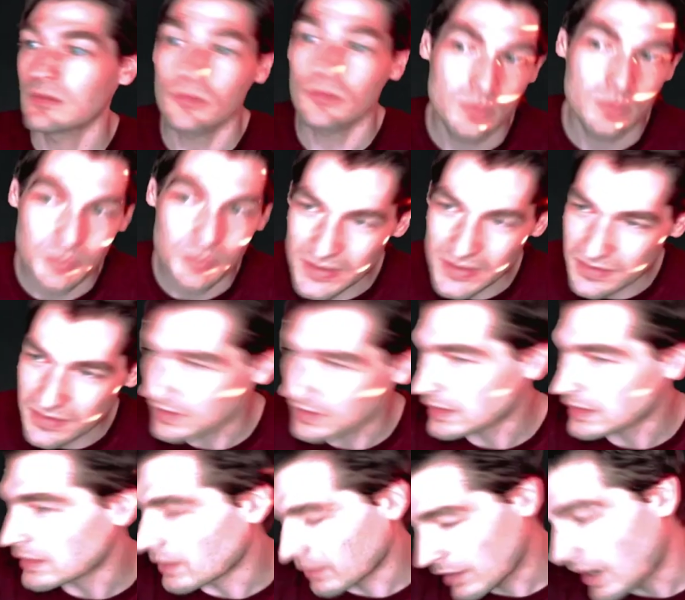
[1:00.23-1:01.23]
basically
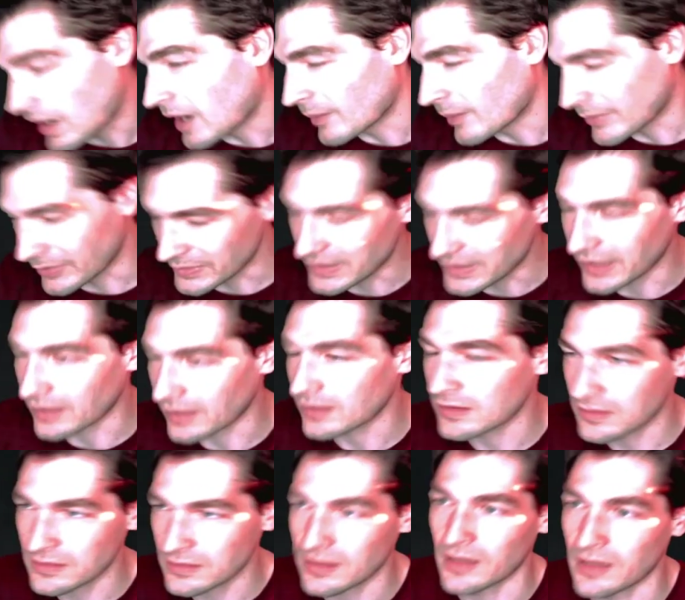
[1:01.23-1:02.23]
a combo deck
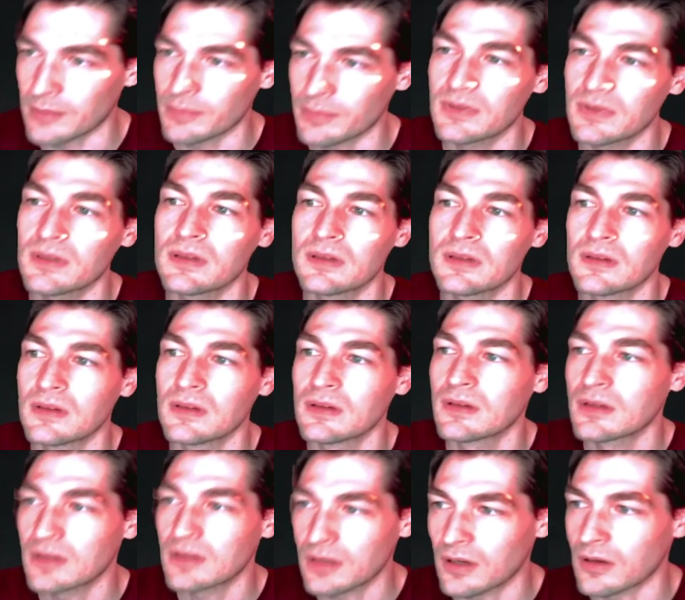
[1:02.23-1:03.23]
type
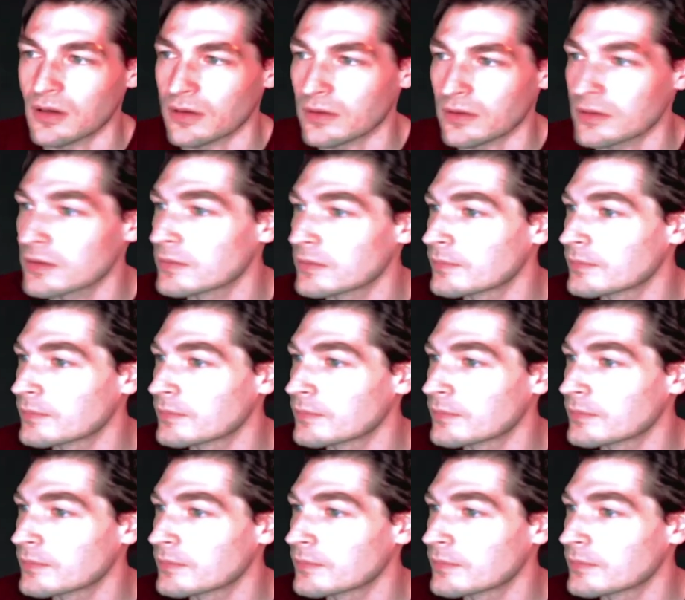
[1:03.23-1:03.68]
card.